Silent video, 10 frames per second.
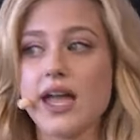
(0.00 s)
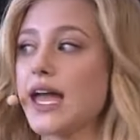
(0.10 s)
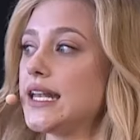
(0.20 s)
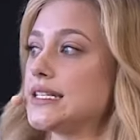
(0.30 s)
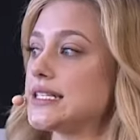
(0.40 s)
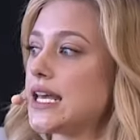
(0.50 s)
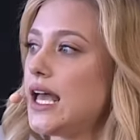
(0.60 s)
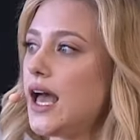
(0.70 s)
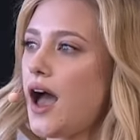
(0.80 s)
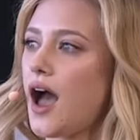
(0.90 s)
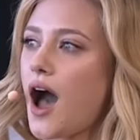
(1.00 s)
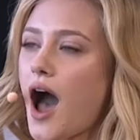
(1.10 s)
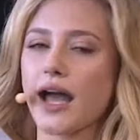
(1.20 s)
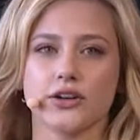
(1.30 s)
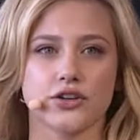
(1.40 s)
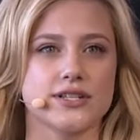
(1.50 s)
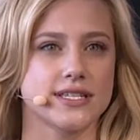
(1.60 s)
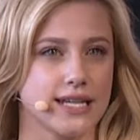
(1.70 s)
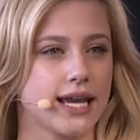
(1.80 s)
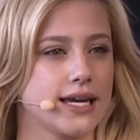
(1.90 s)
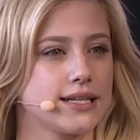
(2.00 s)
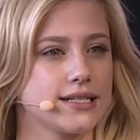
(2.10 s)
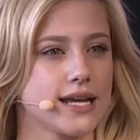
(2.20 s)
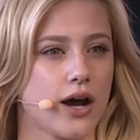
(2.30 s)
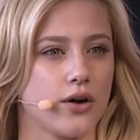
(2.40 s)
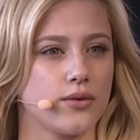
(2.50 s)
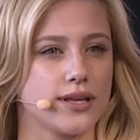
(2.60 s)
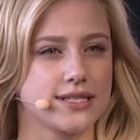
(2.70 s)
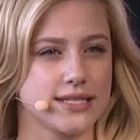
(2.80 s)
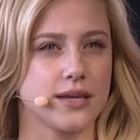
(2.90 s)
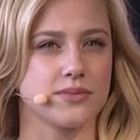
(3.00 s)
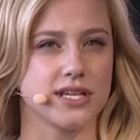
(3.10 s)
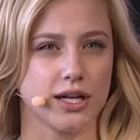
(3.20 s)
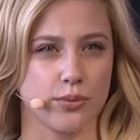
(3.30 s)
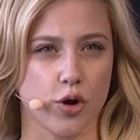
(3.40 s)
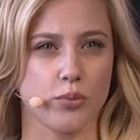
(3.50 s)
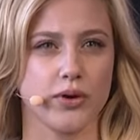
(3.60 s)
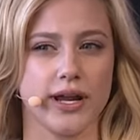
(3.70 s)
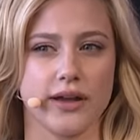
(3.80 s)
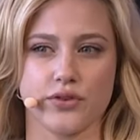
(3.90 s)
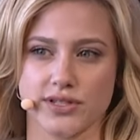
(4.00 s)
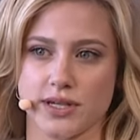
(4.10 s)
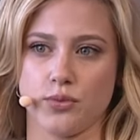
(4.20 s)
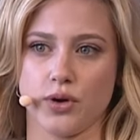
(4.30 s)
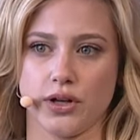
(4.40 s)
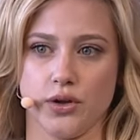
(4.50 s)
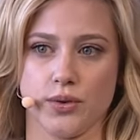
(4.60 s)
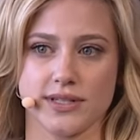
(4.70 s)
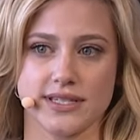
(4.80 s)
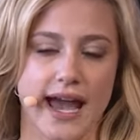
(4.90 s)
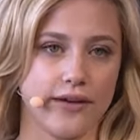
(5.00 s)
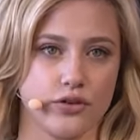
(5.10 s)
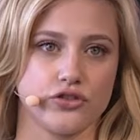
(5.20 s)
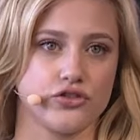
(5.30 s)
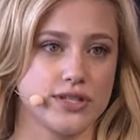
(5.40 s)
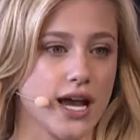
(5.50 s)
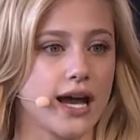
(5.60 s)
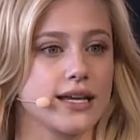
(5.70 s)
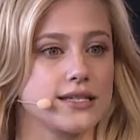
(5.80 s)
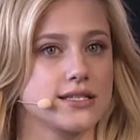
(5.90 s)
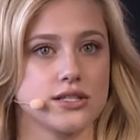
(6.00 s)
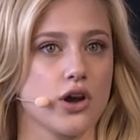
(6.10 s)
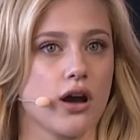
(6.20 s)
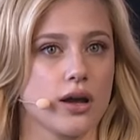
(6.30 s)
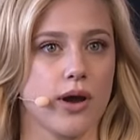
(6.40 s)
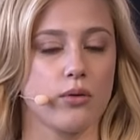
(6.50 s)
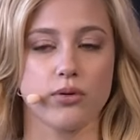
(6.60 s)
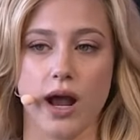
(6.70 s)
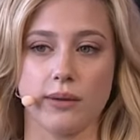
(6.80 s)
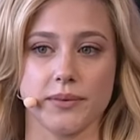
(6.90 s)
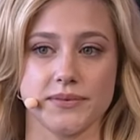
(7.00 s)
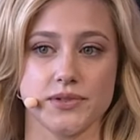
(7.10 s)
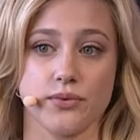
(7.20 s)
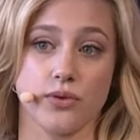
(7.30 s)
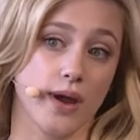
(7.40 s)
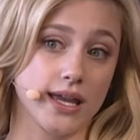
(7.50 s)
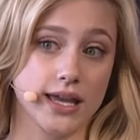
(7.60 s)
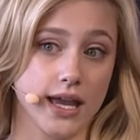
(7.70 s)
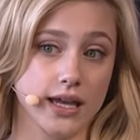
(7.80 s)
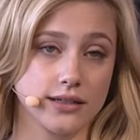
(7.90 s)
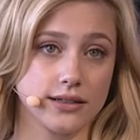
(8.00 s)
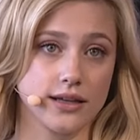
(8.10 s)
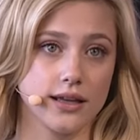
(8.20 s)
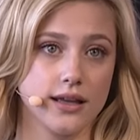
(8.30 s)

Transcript: And I understand how it seems inappropriate for someone who is average size to talk about problems with weight gain.